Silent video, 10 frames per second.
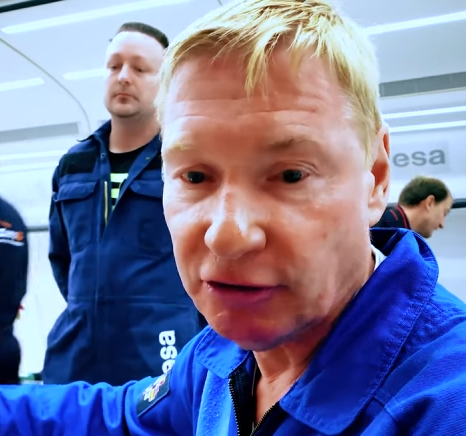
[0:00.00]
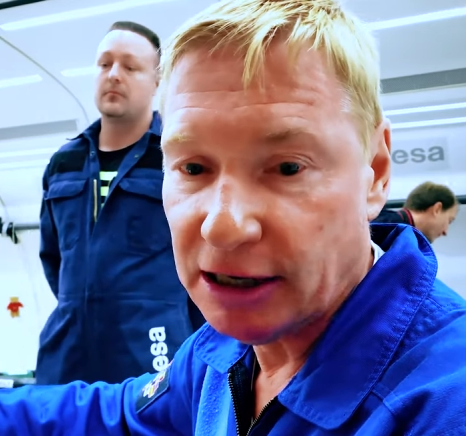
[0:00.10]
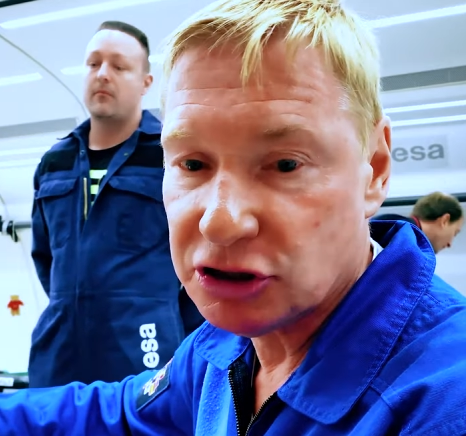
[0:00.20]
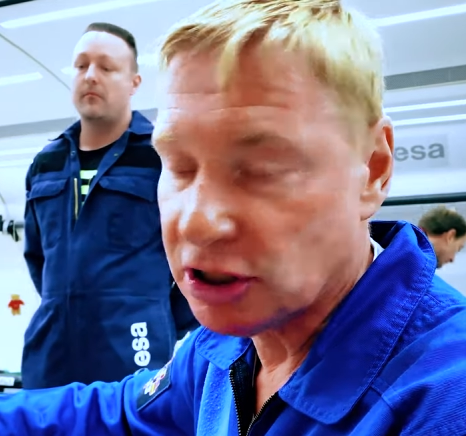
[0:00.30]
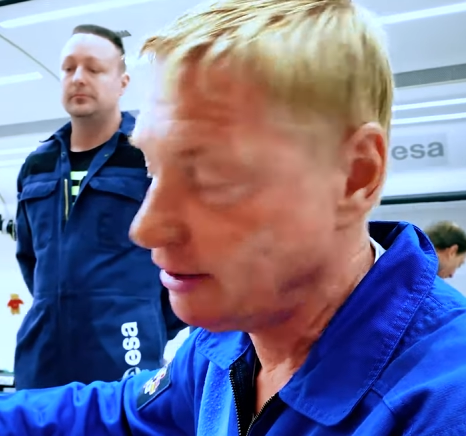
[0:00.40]

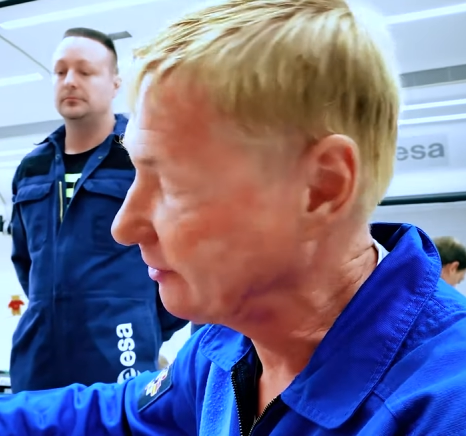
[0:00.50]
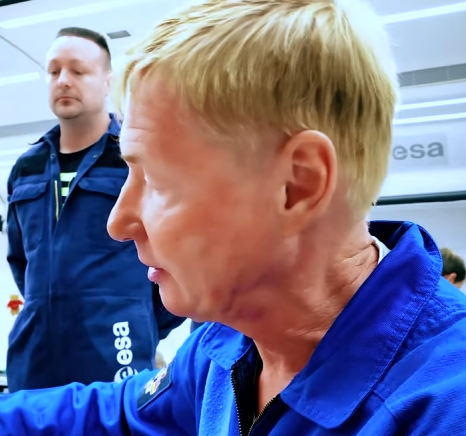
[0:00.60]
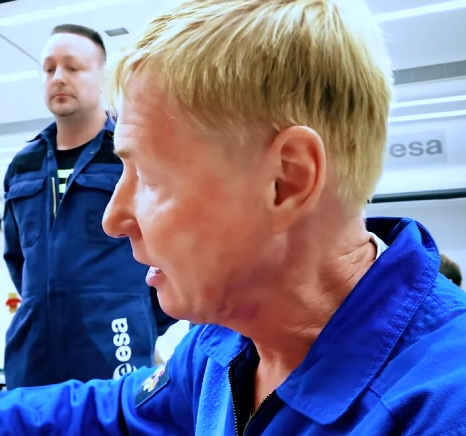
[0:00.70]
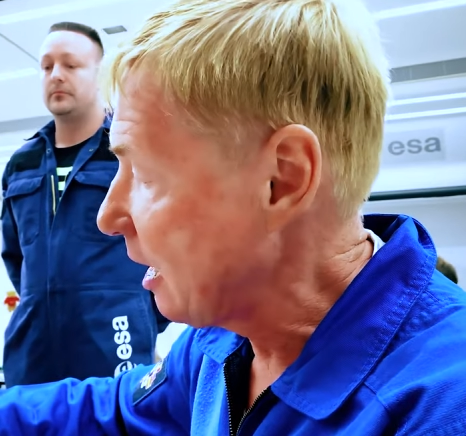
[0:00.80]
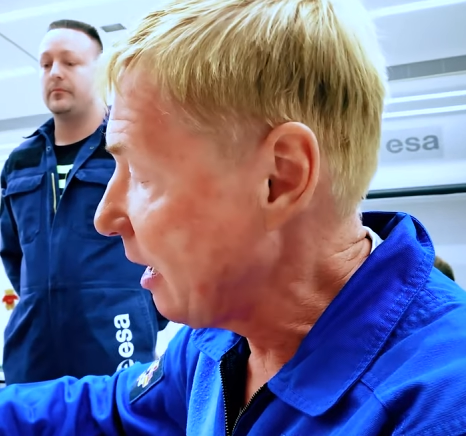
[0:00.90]
Speaker 1: structures.
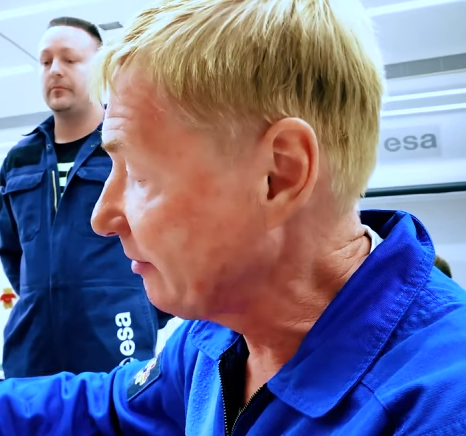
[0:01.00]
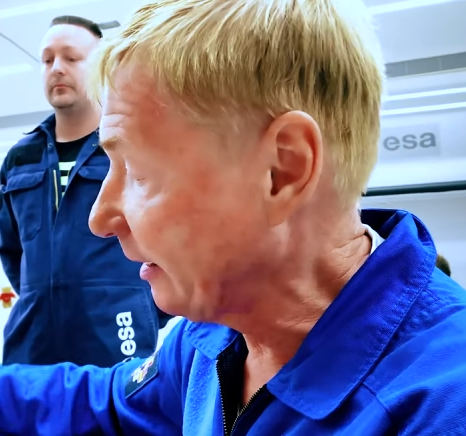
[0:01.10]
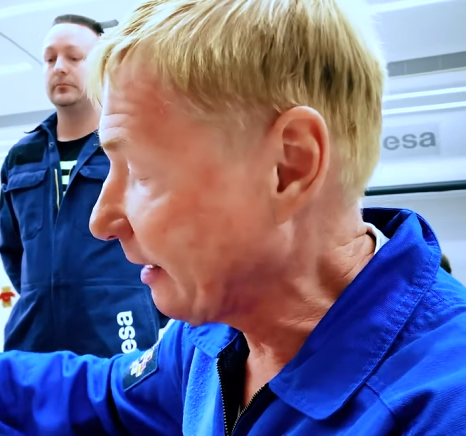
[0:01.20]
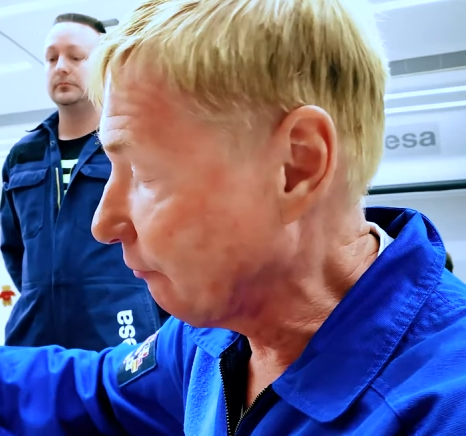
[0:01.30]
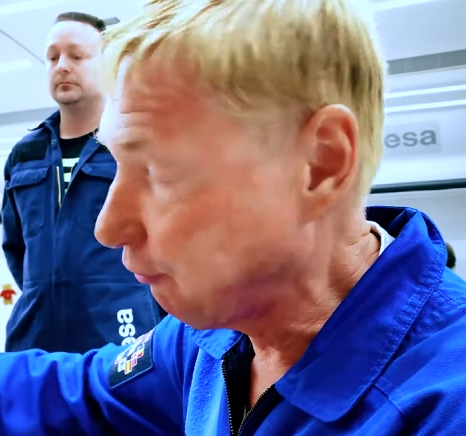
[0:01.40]

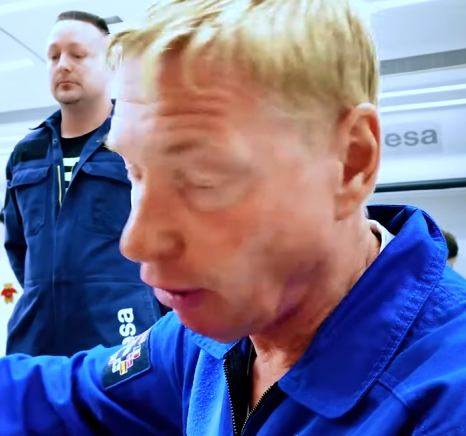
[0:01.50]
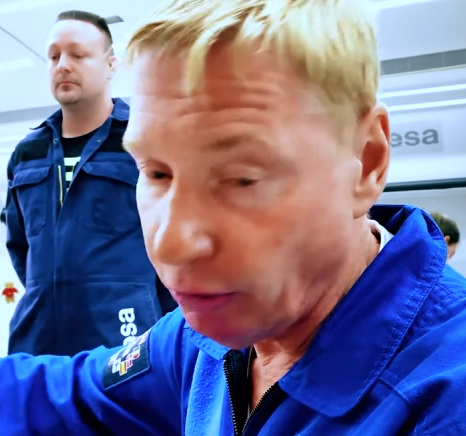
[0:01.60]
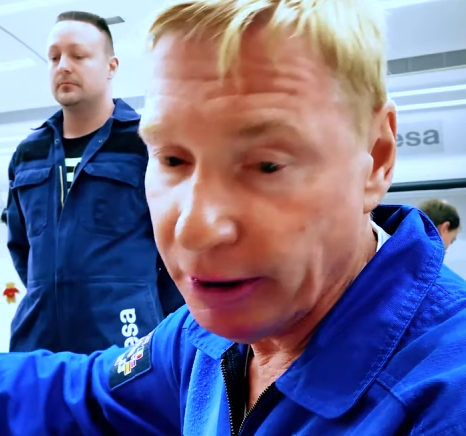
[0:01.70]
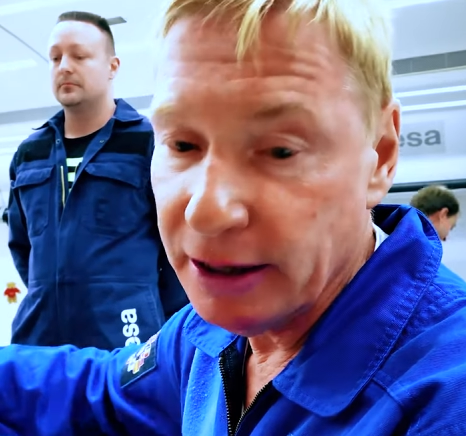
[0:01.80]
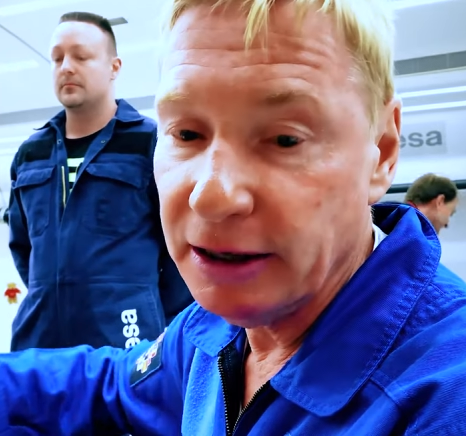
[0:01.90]
They can
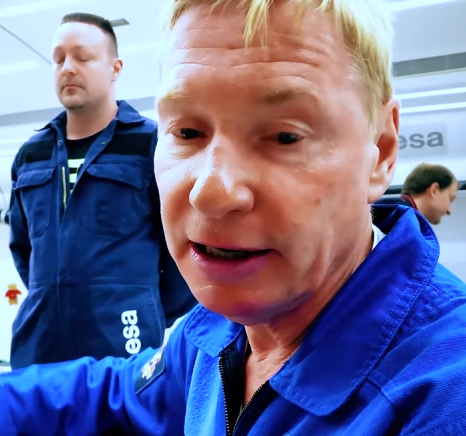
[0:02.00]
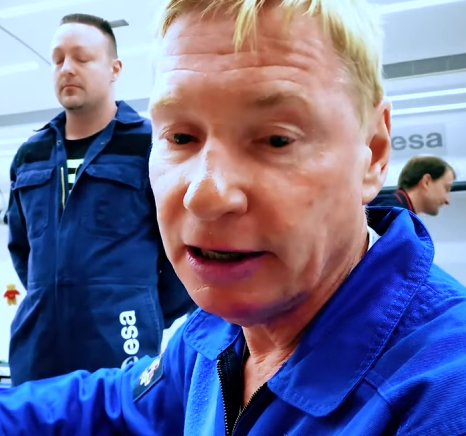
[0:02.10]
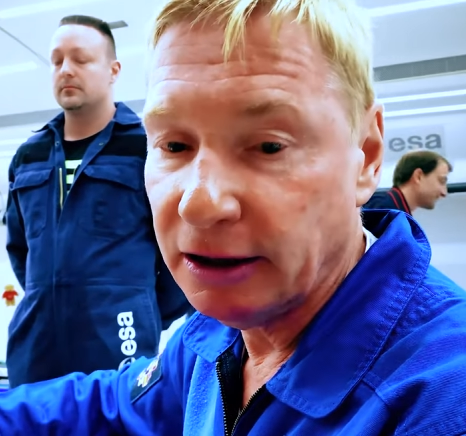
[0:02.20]
flow in here,